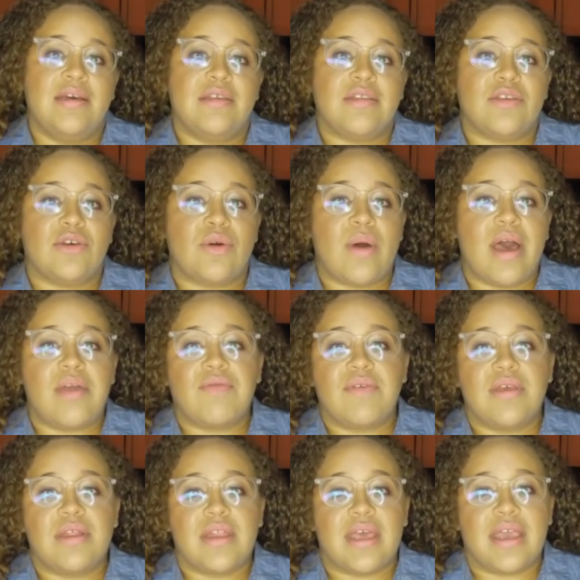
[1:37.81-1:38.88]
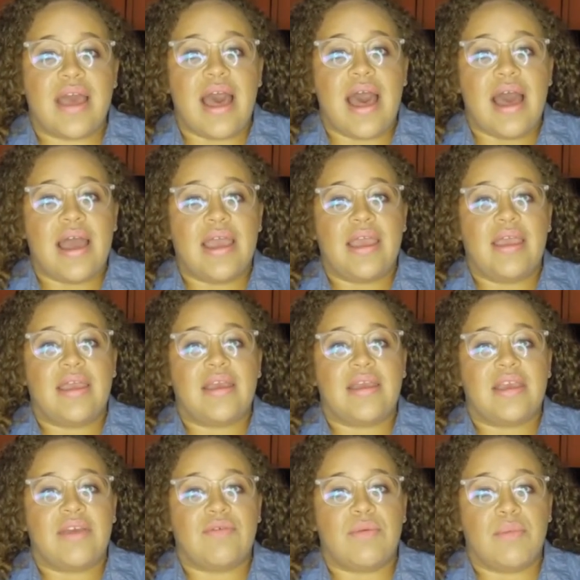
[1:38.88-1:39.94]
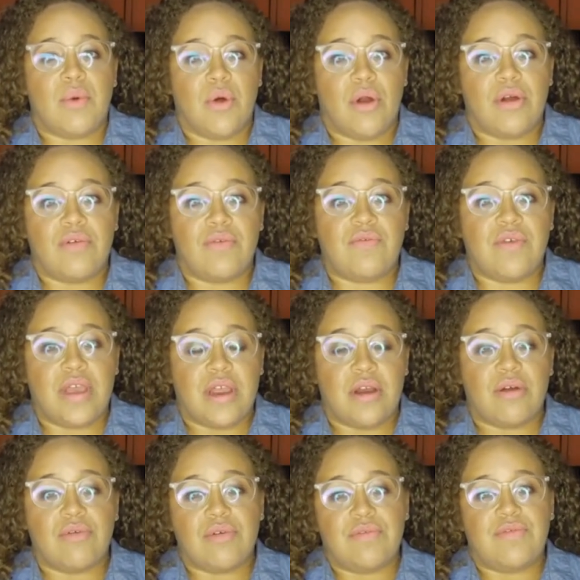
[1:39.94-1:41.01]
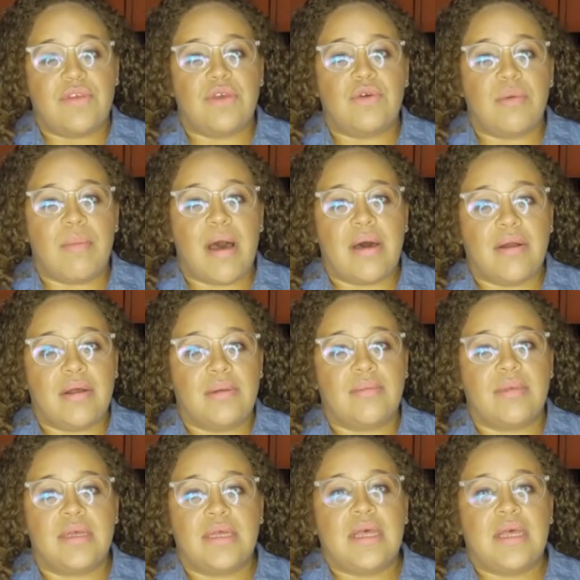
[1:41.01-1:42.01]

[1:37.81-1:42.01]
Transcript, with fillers: So I feel like I can give a more fair review about them.